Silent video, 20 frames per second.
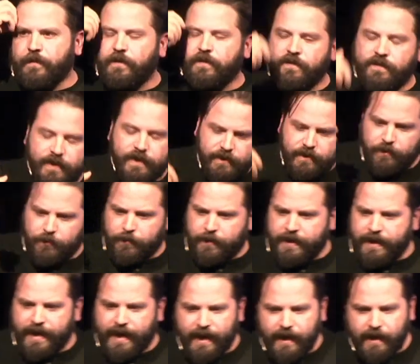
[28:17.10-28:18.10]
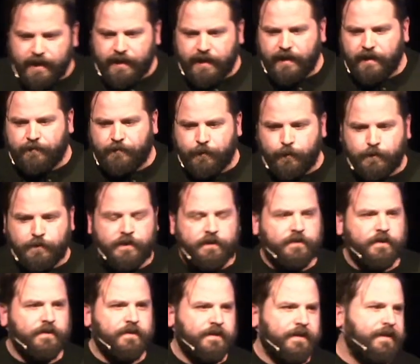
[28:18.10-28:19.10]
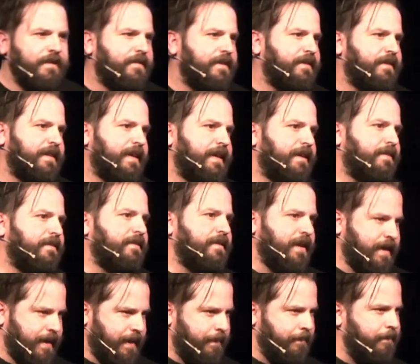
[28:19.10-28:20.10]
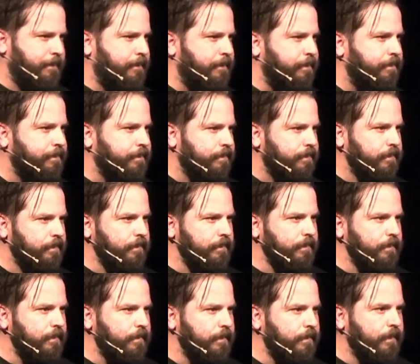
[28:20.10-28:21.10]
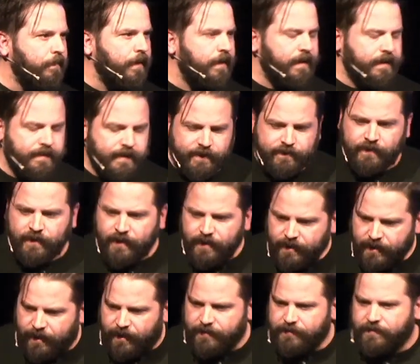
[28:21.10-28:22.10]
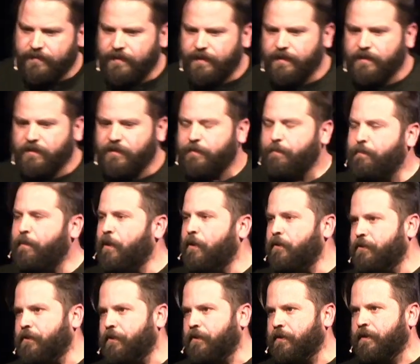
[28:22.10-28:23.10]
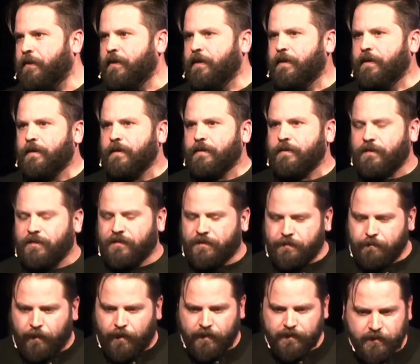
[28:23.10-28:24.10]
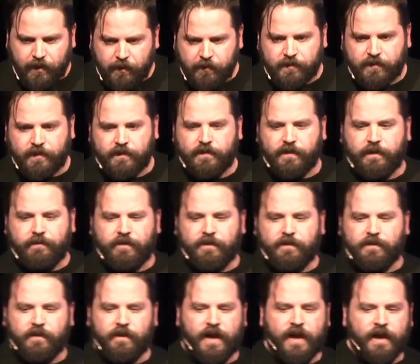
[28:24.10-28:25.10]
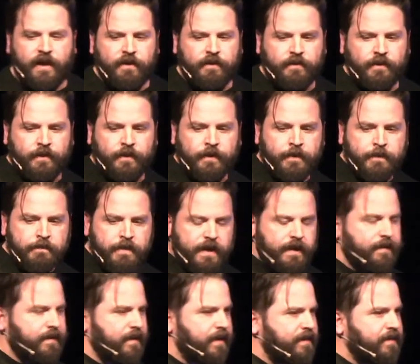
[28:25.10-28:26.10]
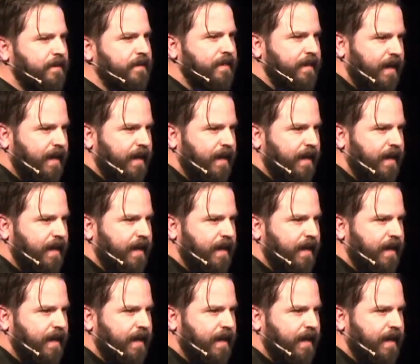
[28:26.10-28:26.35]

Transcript: To see the reality of who Jesus is, it takes time. It takes constant exposure to small doses of his light. It's, it's a